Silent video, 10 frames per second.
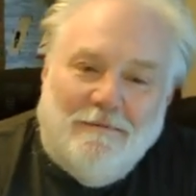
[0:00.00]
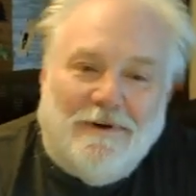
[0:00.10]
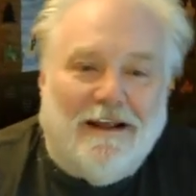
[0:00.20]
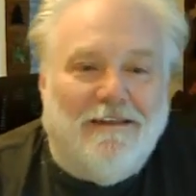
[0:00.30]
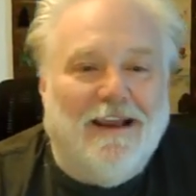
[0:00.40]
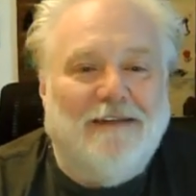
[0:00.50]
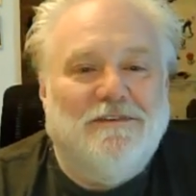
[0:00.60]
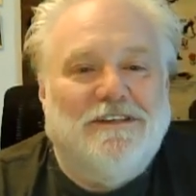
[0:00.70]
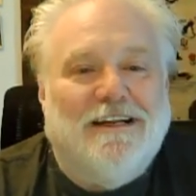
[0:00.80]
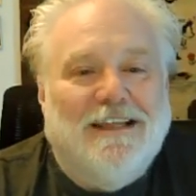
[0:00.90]
but I think I'm
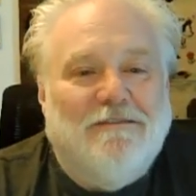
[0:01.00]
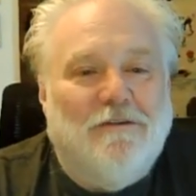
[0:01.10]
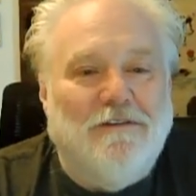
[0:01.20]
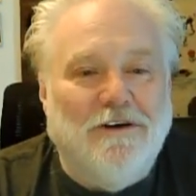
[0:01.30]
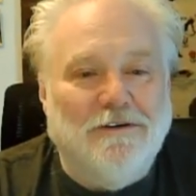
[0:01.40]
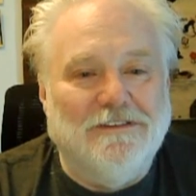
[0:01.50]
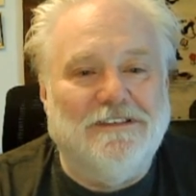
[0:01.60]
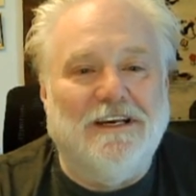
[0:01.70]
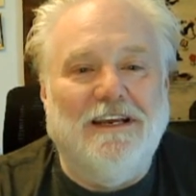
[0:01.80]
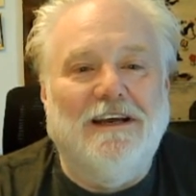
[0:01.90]
just going to leave it with you and
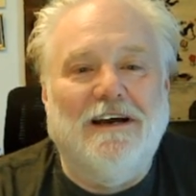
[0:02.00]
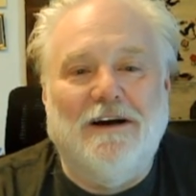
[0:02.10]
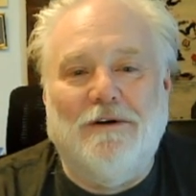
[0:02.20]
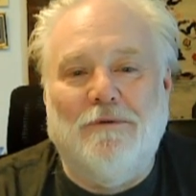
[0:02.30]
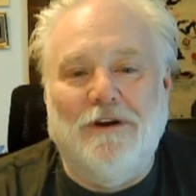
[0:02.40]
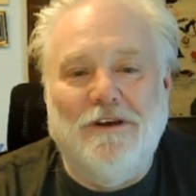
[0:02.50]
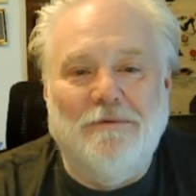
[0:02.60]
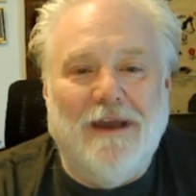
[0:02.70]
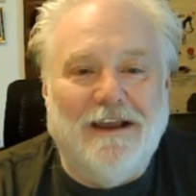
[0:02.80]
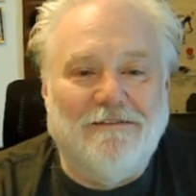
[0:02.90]
see what you
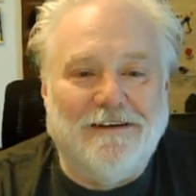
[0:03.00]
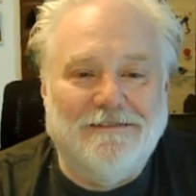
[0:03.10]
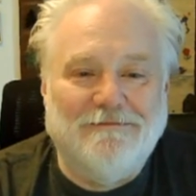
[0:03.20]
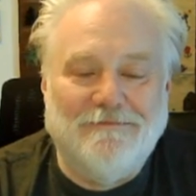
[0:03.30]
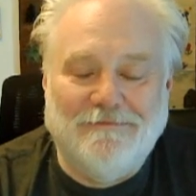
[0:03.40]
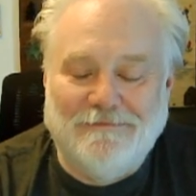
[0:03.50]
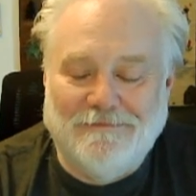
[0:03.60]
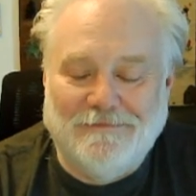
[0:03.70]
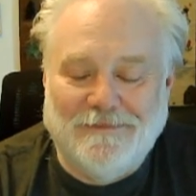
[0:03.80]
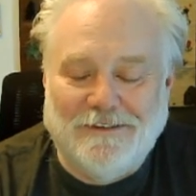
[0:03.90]
make of it.
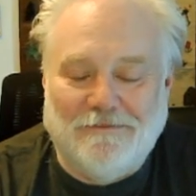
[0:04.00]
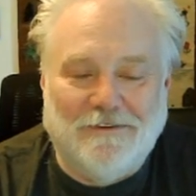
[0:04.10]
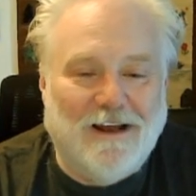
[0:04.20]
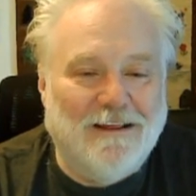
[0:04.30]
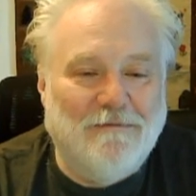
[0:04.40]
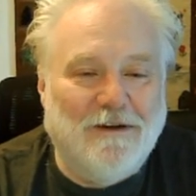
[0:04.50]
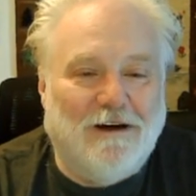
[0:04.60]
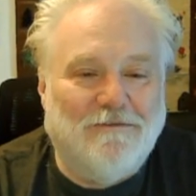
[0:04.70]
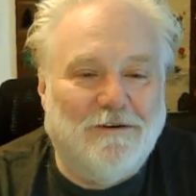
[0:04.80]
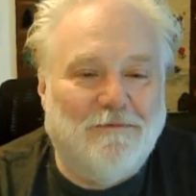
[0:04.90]
So for now, let me
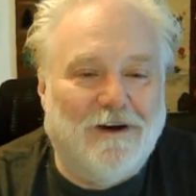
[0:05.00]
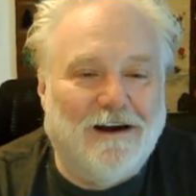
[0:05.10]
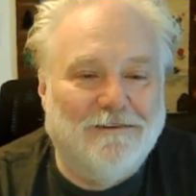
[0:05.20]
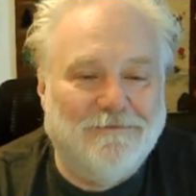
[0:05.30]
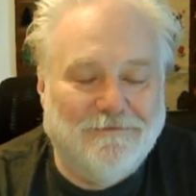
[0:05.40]
offer a prayer.